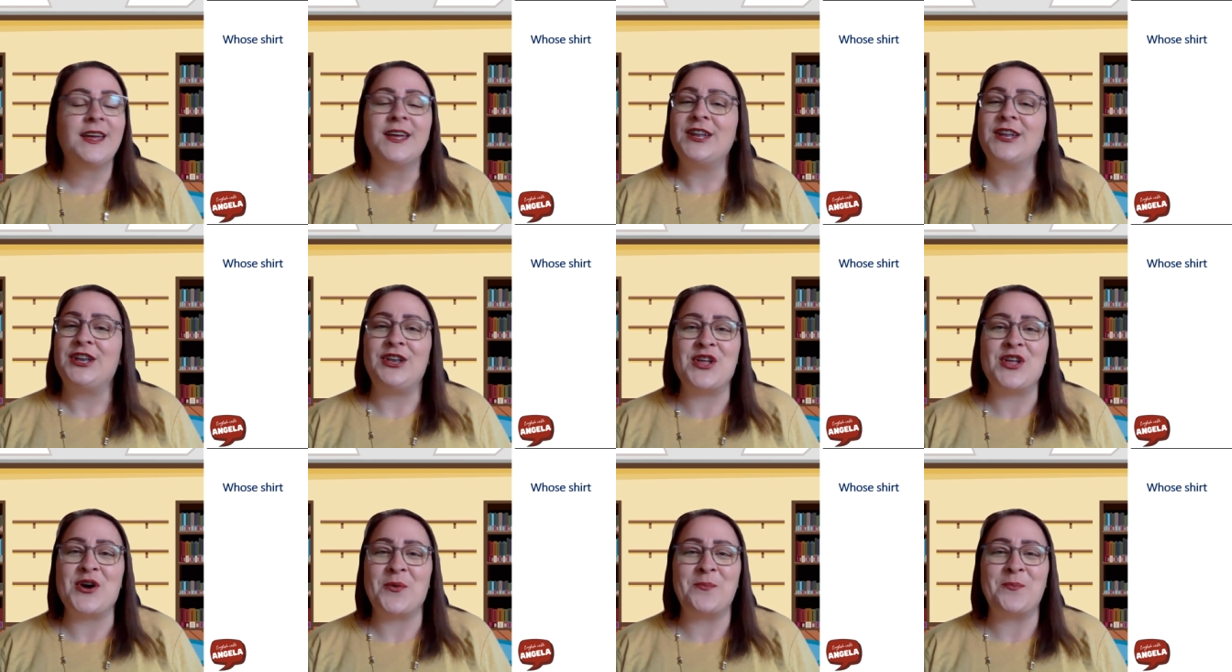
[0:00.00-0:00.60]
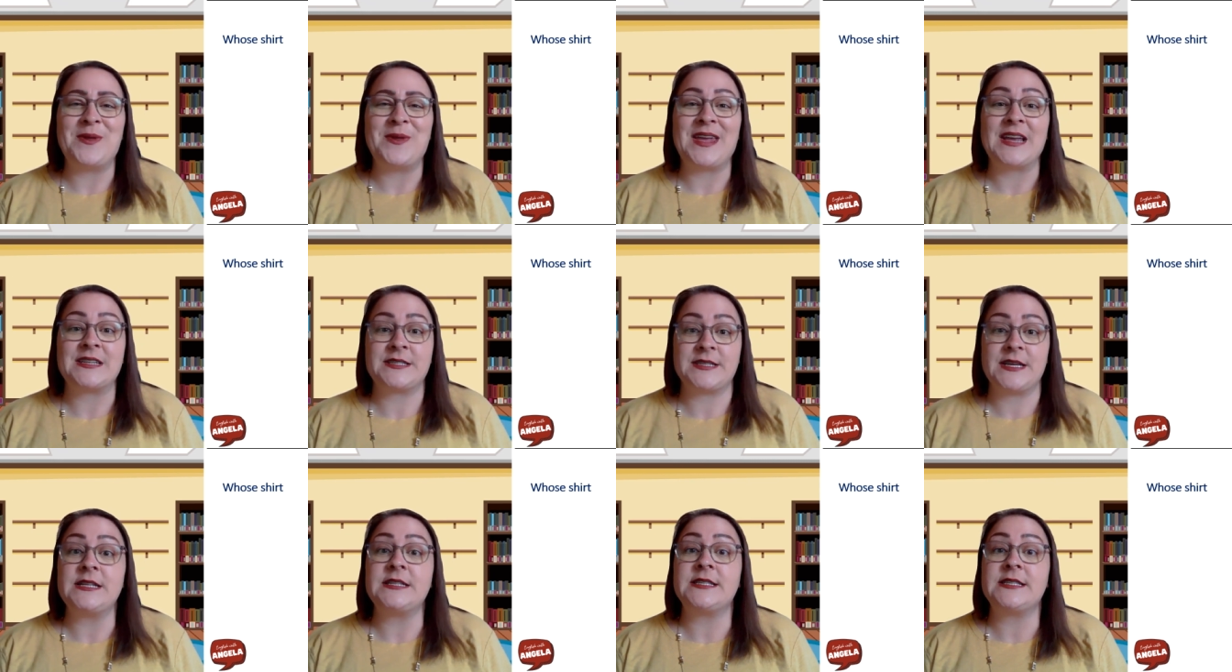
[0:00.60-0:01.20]
No, because
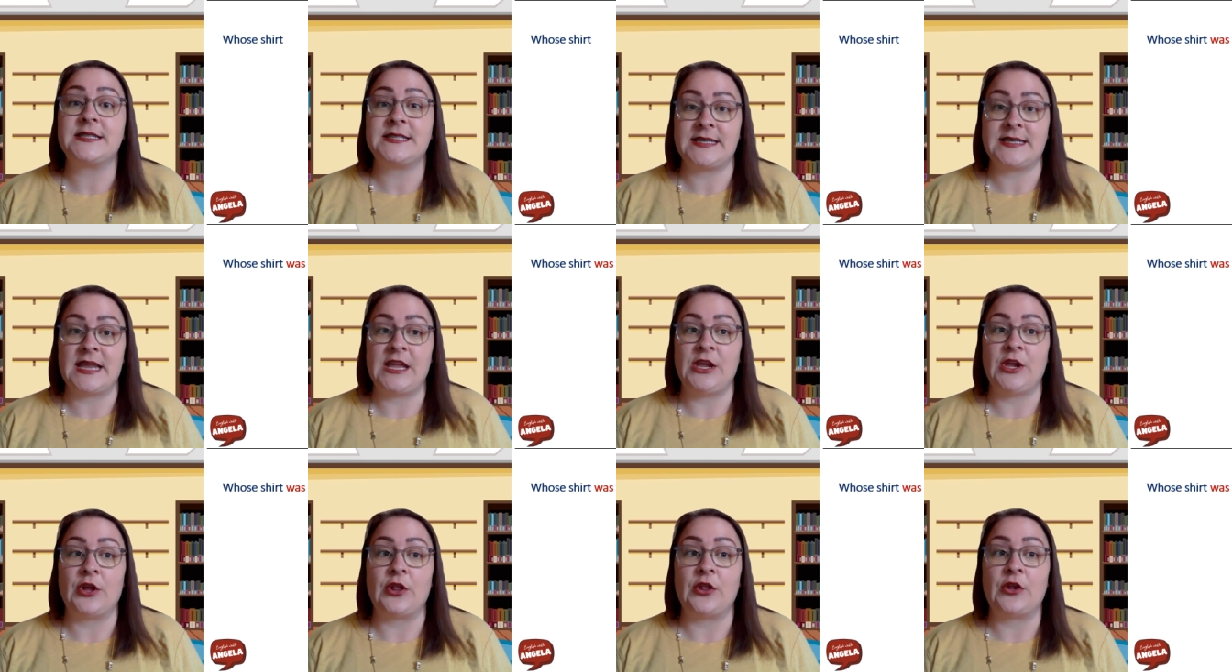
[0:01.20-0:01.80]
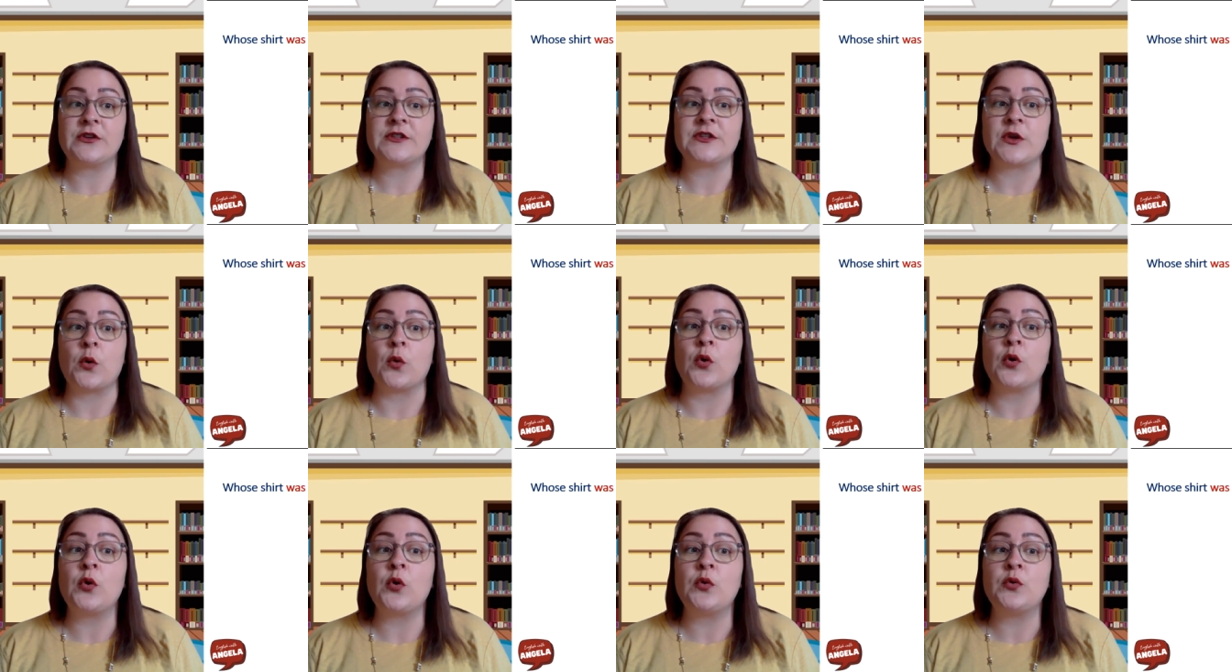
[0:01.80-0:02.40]
it's singular. So
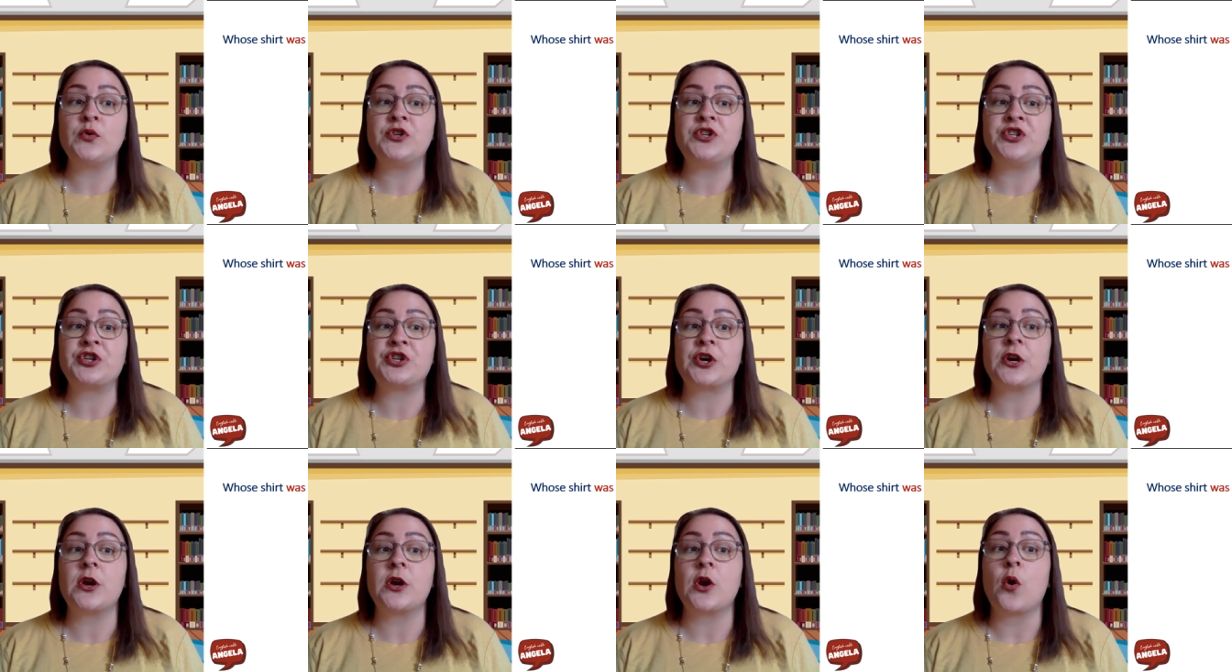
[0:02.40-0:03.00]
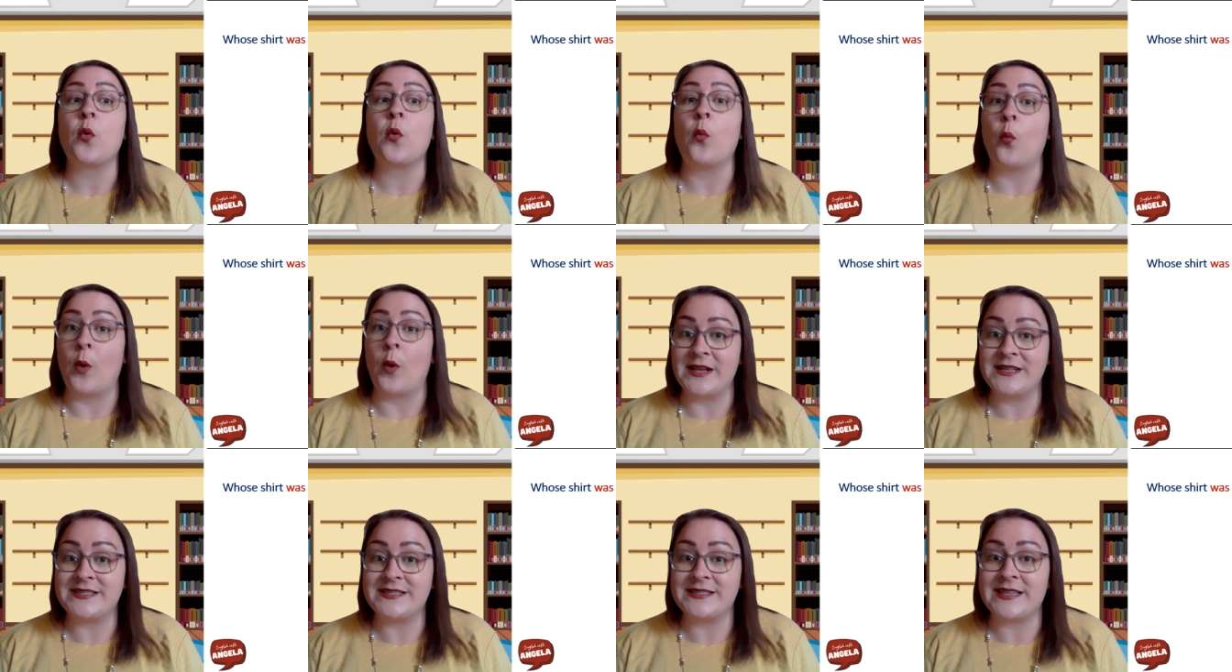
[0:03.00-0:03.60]
whose shirt
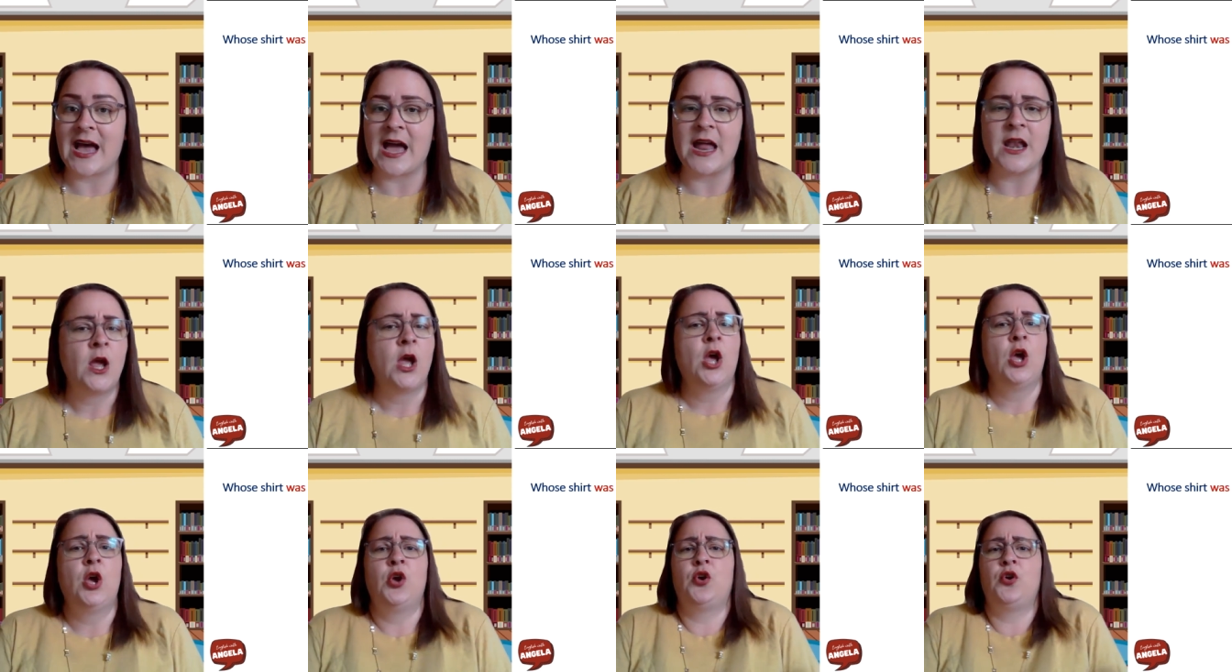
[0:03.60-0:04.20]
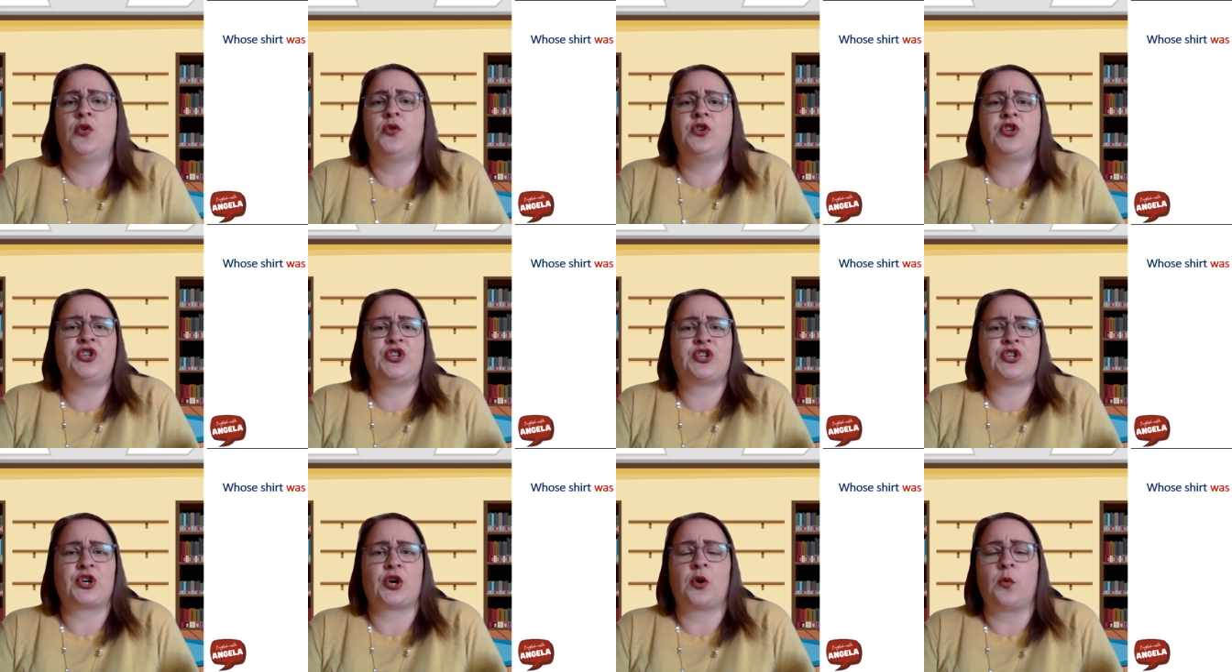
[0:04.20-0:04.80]
was that? Whose
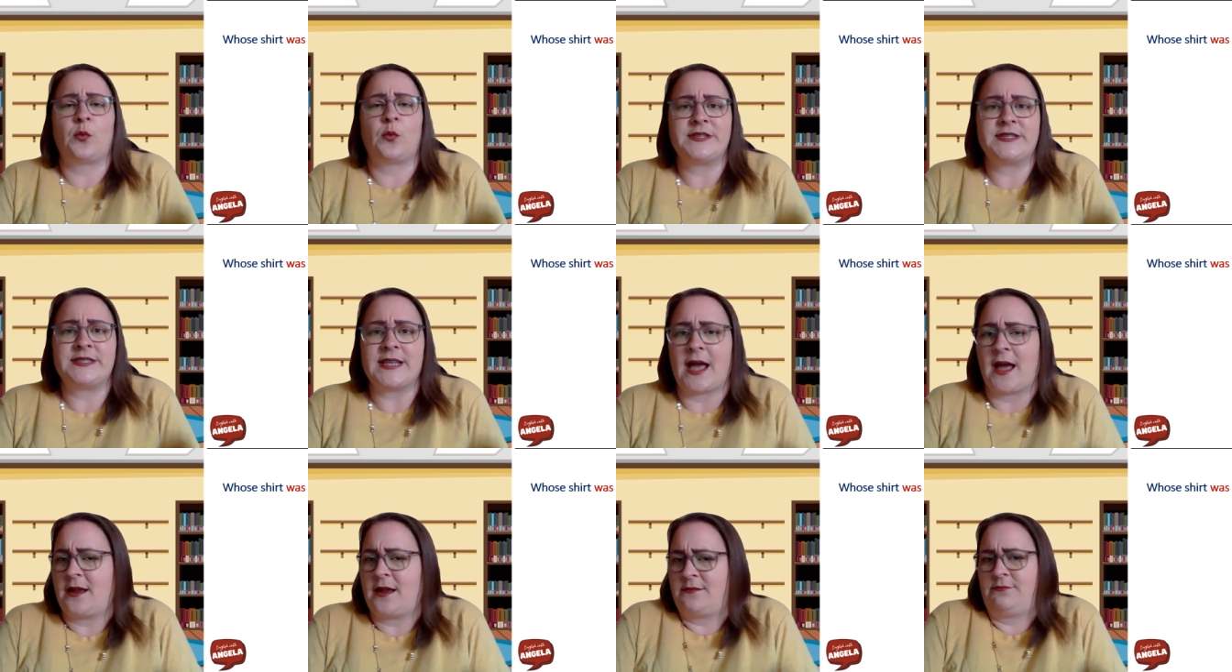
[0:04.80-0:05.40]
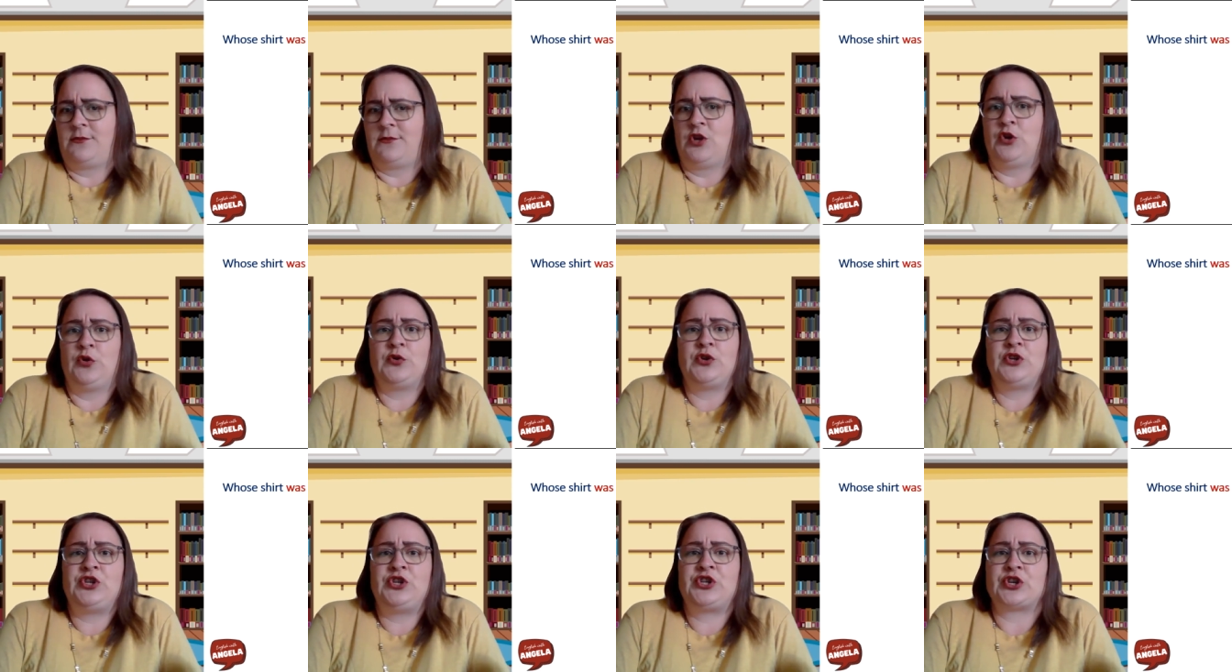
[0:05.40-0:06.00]
shirt was that?
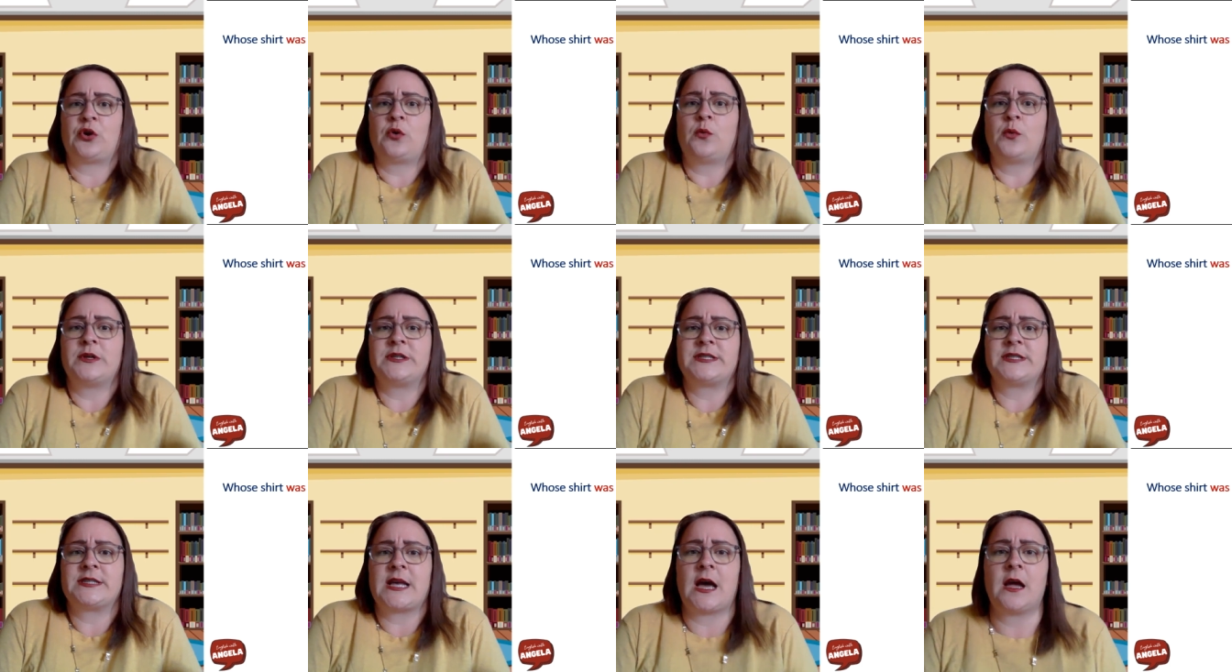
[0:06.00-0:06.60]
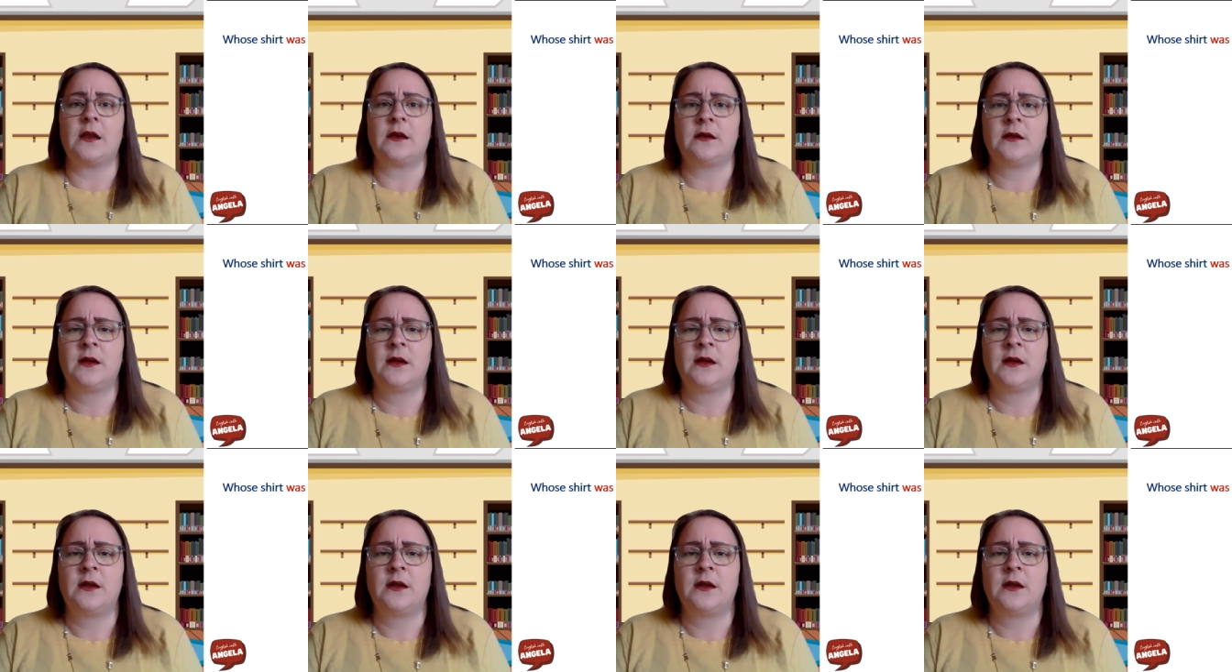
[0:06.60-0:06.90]
Whose shirt was that?